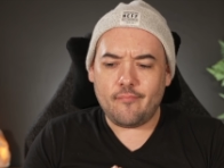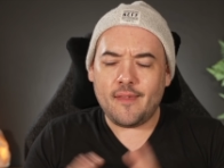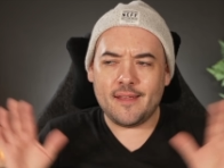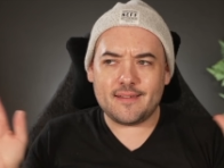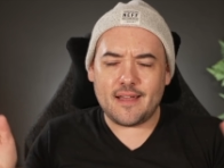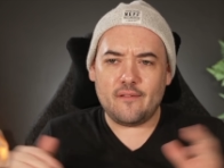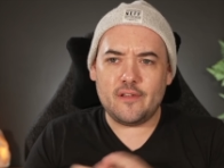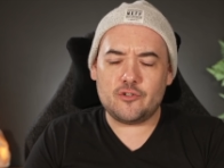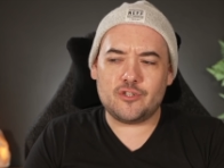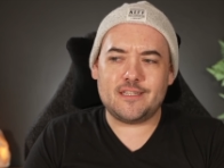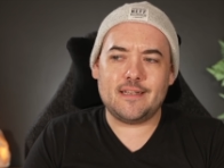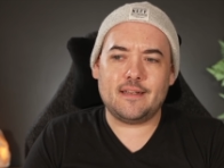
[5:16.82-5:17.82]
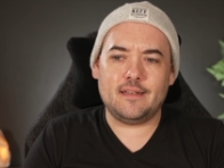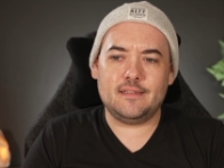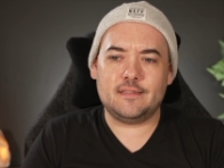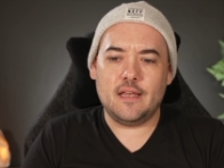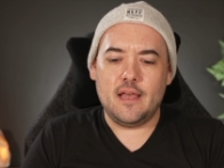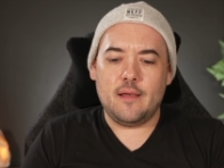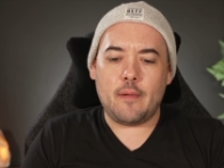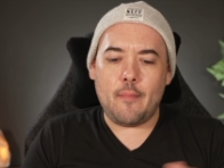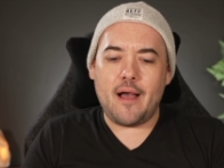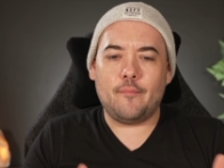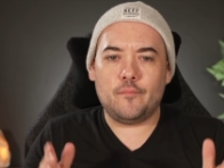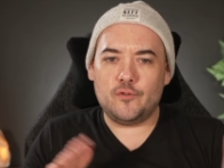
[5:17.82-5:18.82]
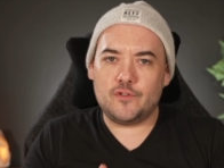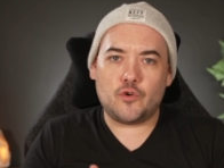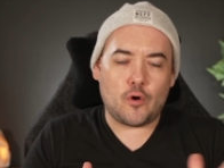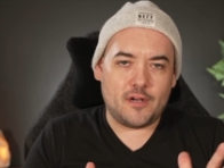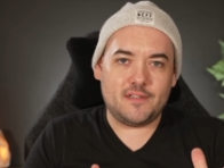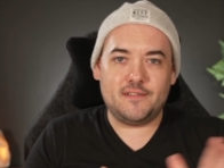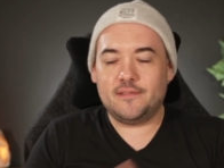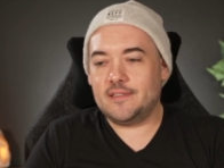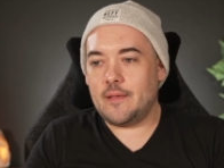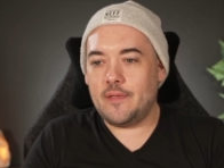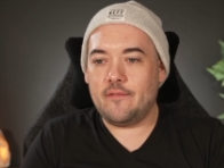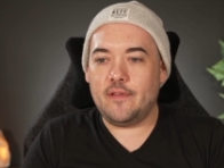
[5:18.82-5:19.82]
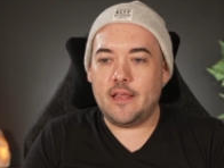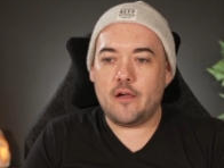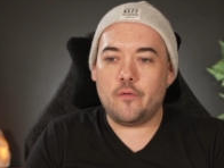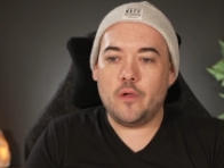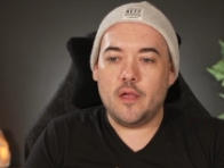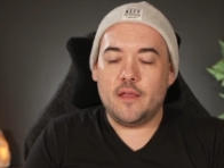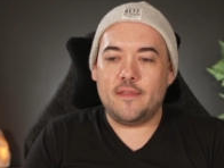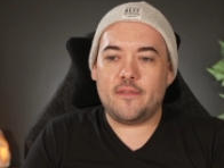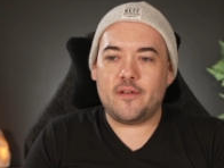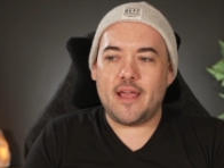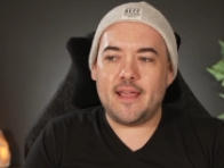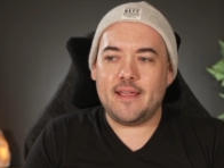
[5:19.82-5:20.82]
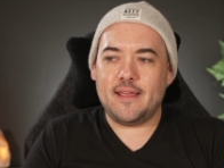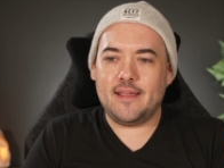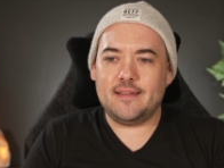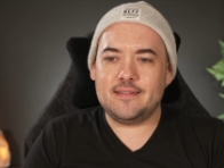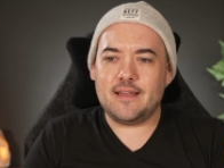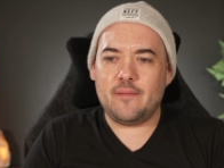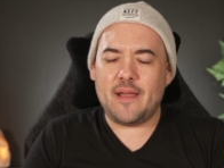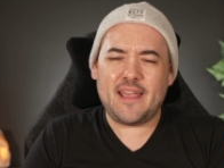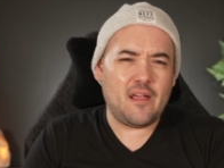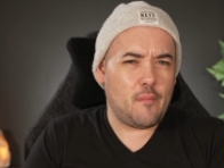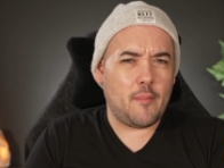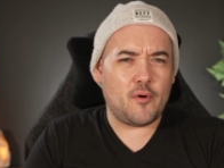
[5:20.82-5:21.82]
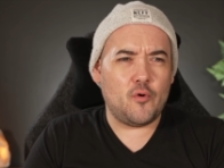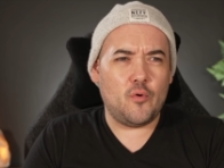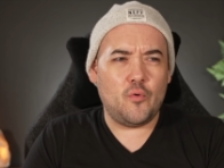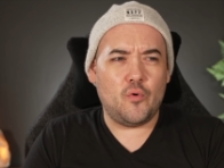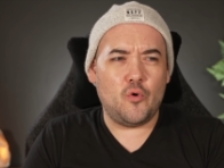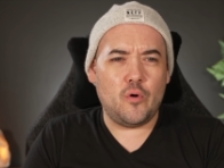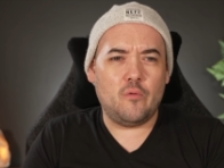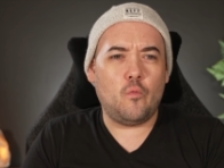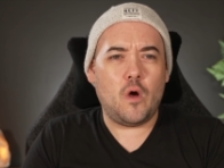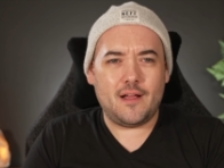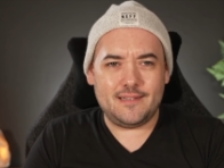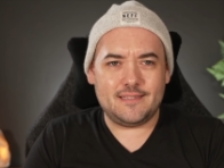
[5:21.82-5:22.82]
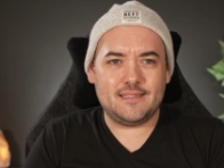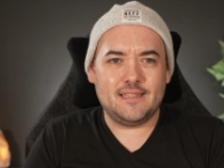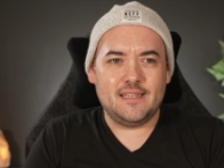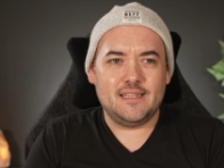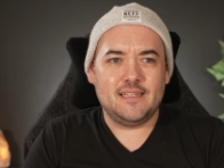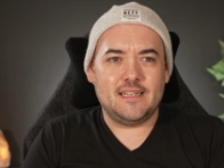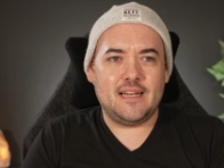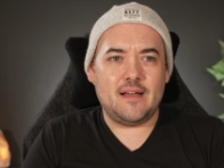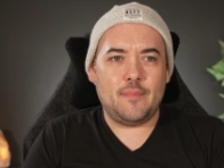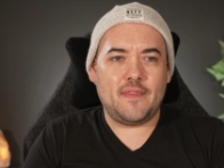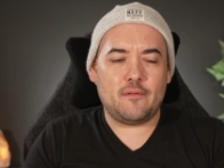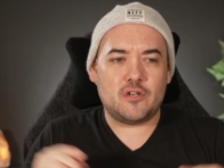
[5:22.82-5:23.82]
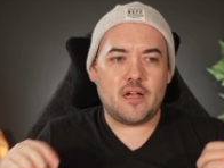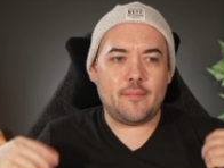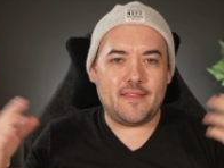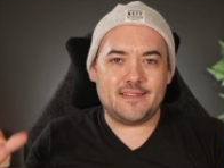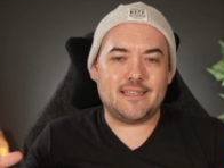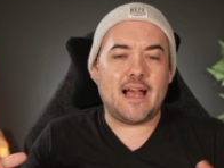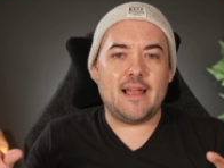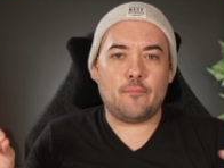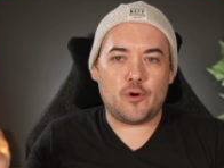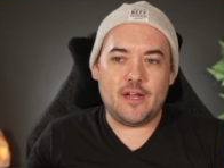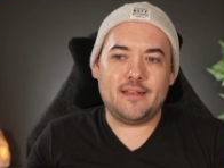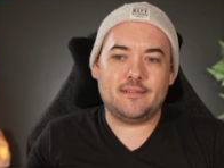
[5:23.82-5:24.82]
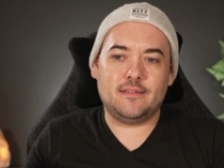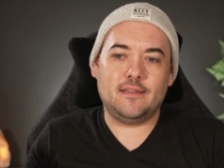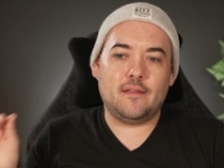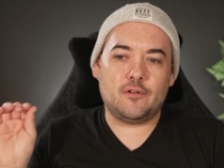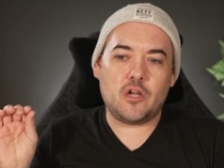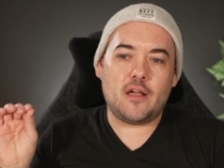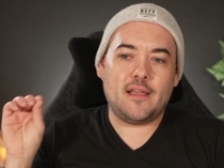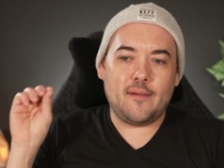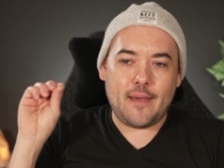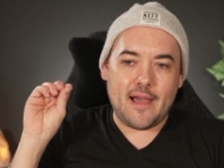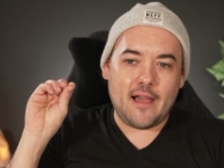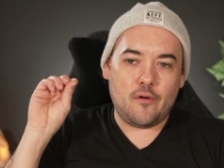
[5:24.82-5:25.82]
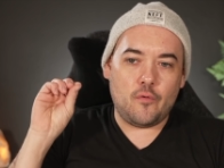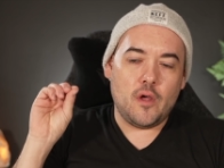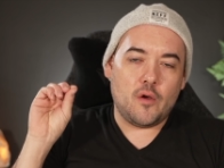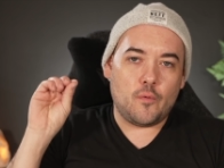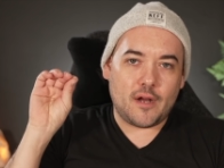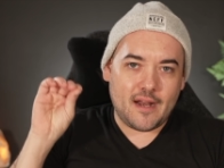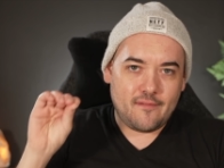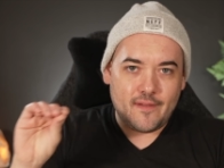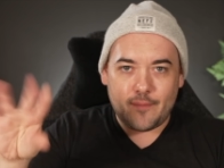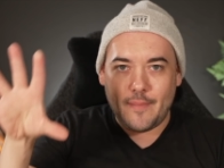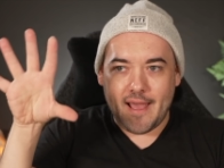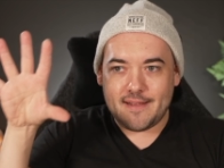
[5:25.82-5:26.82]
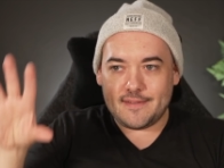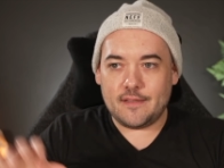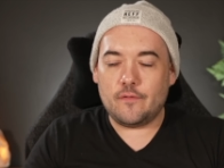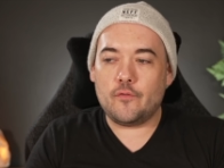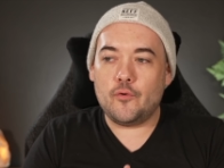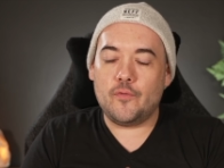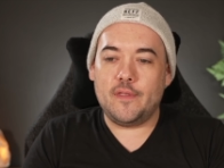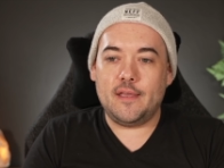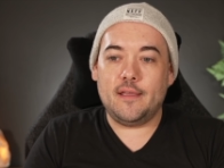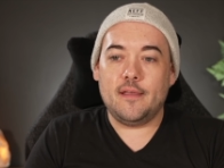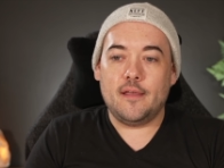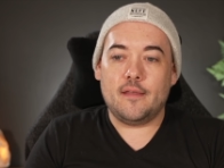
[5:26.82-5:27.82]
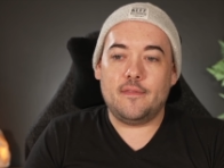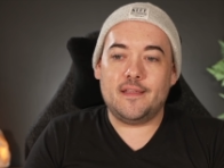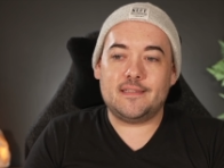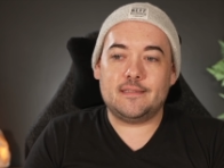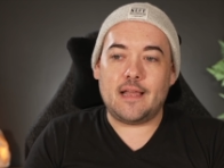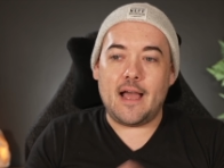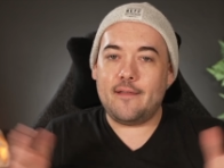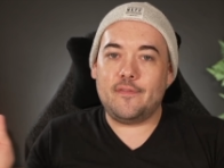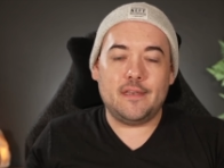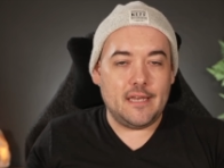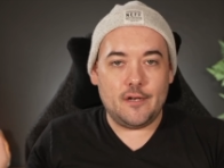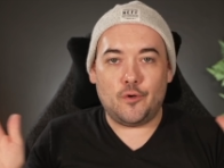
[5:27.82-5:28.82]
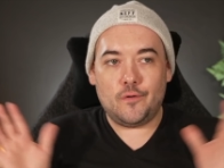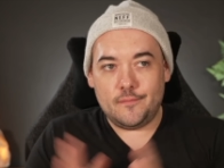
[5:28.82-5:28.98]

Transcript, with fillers: It's kind of interesting because my mom, who's a Taurus, sent me a video the other day, and um, I can't remember who, who it was, uh, but they were talking about this time we're in, and they were talking about how we're kind of like passing through the this eye of the needle